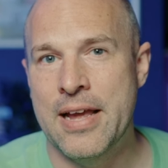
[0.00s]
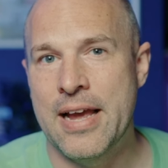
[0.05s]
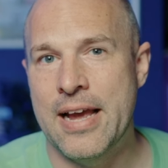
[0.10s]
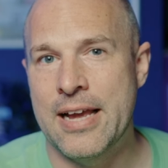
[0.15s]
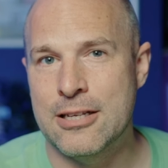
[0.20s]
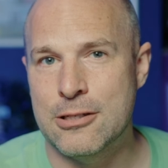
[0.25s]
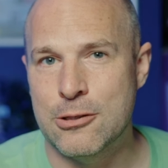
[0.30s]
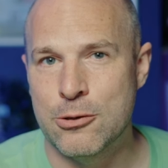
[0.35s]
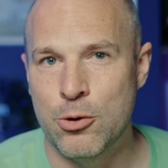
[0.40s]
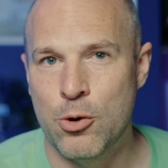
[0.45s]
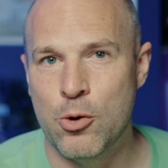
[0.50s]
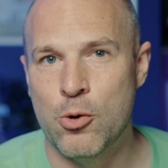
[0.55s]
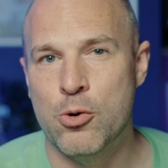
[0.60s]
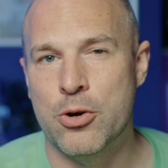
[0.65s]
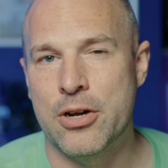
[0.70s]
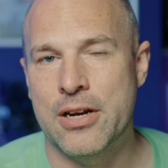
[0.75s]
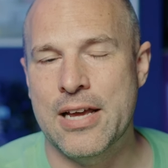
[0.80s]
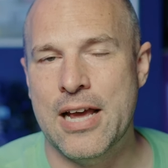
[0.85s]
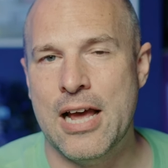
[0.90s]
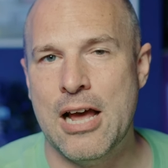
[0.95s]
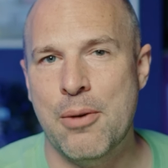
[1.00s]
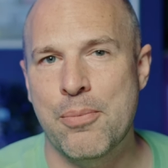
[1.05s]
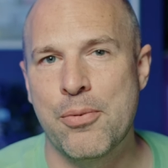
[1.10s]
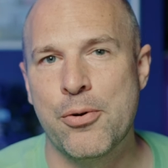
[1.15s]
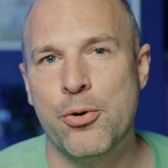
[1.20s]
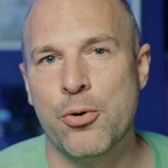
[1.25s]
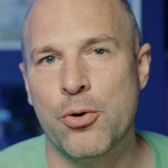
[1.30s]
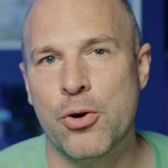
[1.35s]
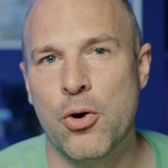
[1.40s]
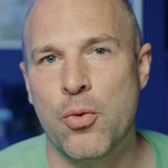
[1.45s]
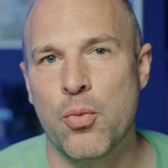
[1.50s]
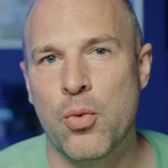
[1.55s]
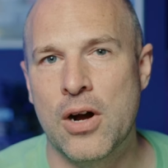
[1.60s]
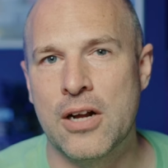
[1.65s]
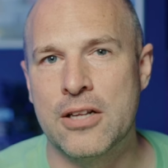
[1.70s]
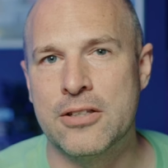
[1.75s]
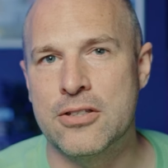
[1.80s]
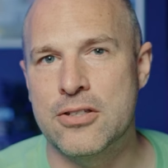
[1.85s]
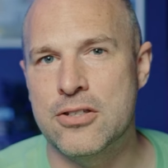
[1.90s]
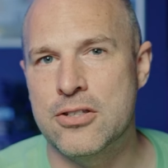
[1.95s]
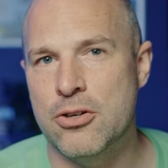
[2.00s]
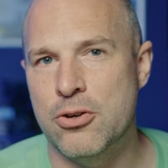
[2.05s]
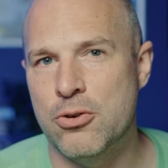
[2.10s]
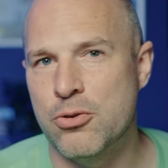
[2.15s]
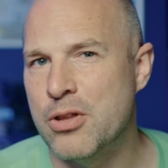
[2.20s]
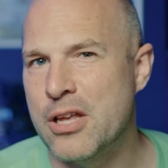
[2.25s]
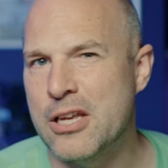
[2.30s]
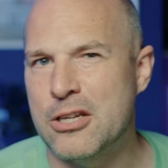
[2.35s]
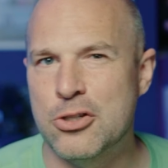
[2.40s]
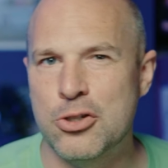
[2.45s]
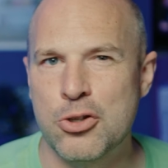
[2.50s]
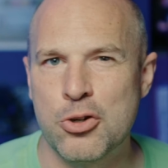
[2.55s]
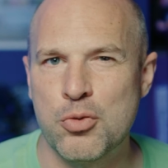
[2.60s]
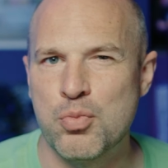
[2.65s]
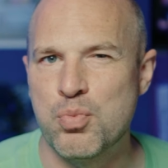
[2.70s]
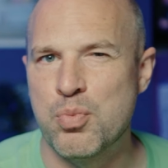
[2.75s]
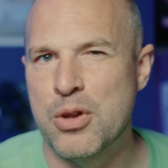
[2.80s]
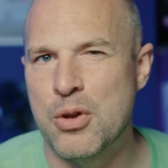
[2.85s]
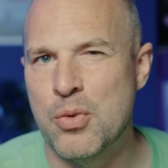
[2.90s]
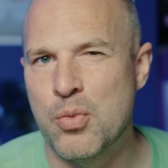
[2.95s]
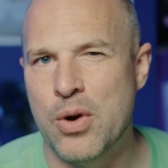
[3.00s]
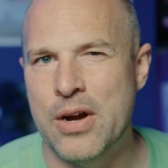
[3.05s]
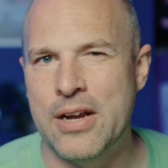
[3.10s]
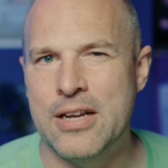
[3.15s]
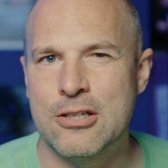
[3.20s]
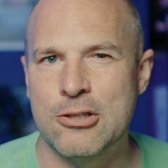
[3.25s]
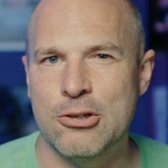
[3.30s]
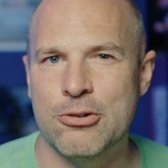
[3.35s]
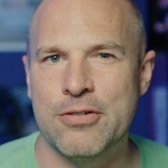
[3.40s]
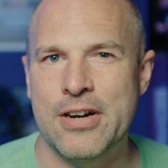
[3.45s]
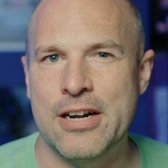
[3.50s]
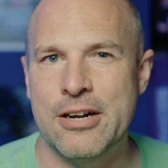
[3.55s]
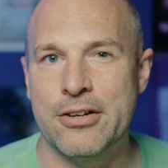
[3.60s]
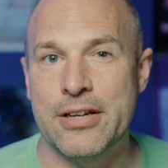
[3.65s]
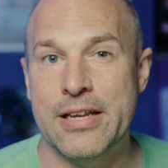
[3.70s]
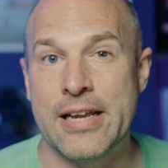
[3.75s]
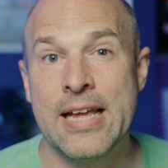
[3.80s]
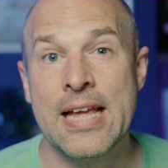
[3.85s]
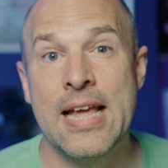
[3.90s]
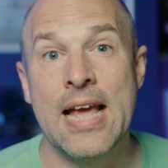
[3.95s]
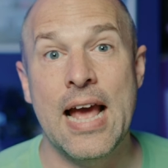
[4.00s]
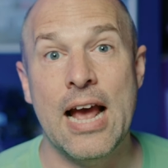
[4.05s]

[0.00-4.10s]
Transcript: It's not all going to happen all at once, so there should be ways around it.